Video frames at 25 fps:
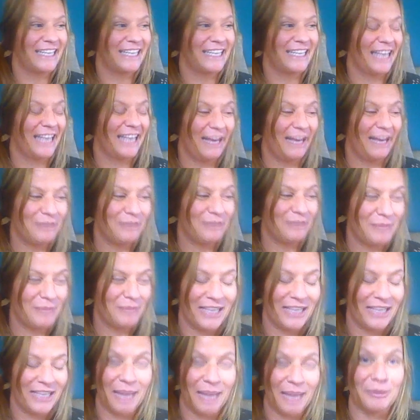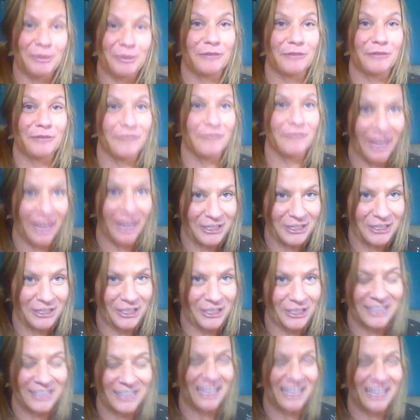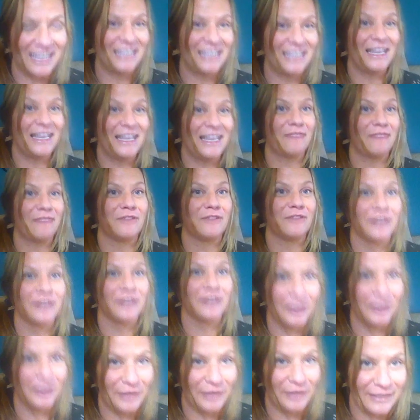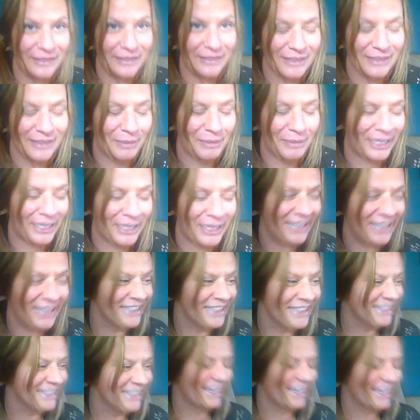Like they have to be like perfectionist. I need that Virgo in somebody.